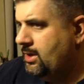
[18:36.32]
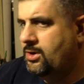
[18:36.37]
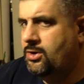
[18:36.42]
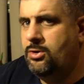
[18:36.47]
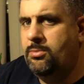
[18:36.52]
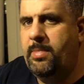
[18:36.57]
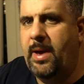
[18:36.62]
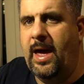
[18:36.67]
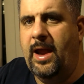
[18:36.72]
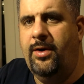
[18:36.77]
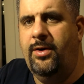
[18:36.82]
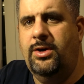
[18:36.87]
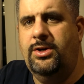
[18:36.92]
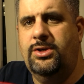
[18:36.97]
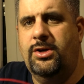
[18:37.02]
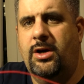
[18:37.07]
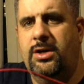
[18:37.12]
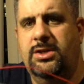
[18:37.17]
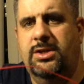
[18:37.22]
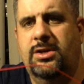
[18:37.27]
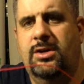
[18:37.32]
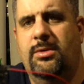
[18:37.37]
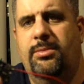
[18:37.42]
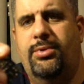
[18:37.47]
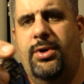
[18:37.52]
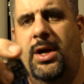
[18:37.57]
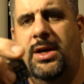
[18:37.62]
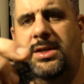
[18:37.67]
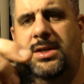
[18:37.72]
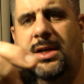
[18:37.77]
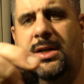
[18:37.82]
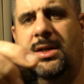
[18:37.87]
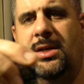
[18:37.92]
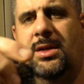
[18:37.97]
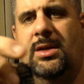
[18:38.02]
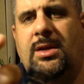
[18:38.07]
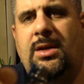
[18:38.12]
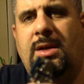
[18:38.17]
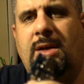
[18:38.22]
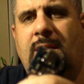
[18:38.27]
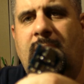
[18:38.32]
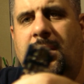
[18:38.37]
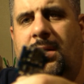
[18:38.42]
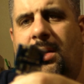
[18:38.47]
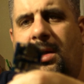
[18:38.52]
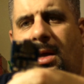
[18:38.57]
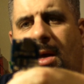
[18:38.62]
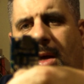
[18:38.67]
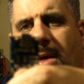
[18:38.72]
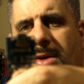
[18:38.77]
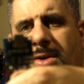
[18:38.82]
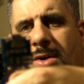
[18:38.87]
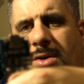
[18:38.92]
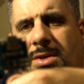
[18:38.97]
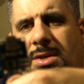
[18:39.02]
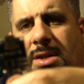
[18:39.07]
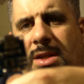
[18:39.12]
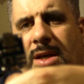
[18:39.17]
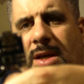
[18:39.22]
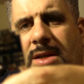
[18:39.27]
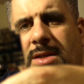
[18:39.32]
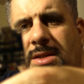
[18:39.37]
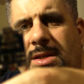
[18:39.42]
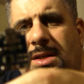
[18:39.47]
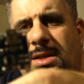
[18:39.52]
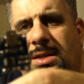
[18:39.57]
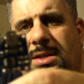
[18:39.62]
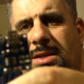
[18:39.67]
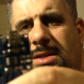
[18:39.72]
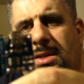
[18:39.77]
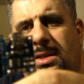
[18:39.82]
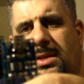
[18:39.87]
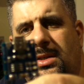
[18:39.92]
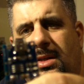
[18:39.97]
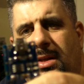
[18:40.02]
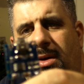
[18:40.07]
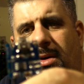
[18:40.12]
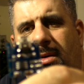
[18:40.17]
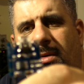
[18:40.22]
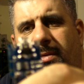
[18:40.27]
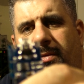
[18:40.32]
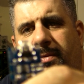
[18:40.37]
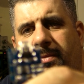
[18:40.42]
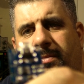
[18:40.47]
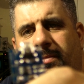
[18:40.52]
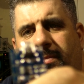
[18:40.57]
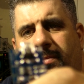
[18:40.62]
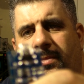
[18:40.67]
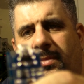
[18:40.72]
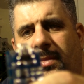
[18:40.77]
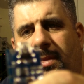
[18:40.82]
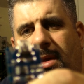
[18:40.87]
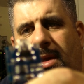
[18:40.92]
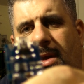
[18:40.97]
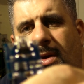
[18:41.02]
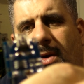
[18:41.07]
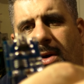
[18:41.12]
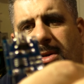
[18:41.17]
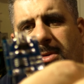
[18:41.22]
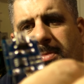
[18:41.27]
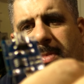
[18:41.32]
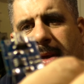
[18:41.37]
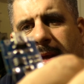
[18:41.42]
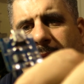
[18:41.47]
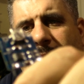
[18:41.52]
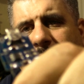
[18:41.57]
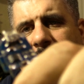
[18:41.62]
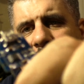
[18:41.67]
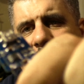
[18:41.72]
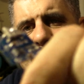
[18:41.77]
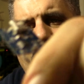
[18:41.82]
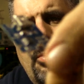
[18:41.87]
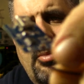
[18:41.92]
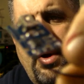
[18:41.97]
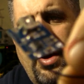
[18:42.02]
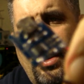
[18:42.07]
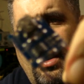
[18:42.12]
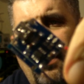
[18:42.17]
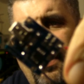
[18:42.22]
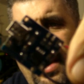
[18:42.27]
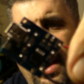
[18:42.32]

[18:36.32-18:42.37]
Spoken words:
to do battery charging in your project, I showed you these. This is this little USB lithium-ion